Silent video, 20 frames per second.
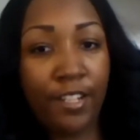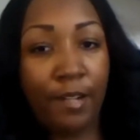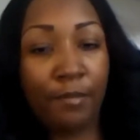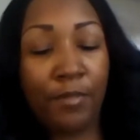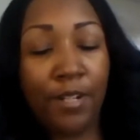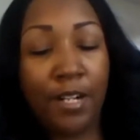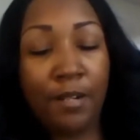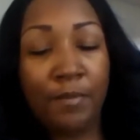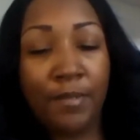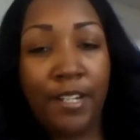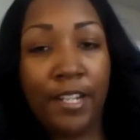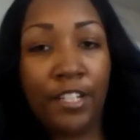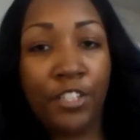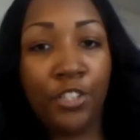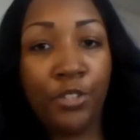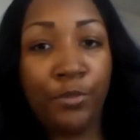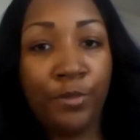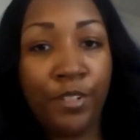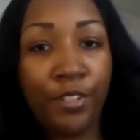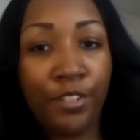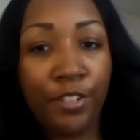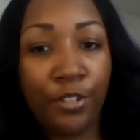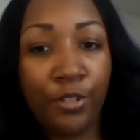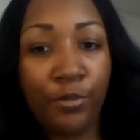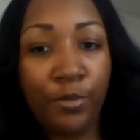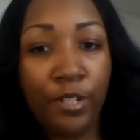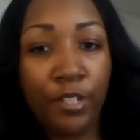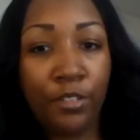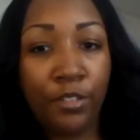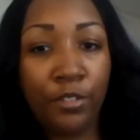I'm coming at you with a
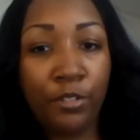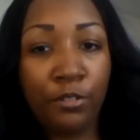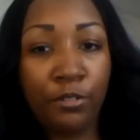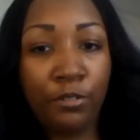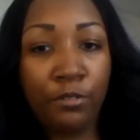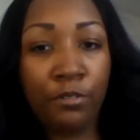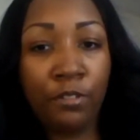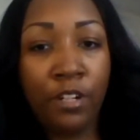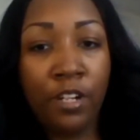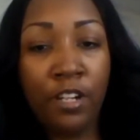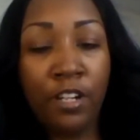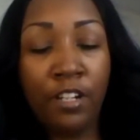quick little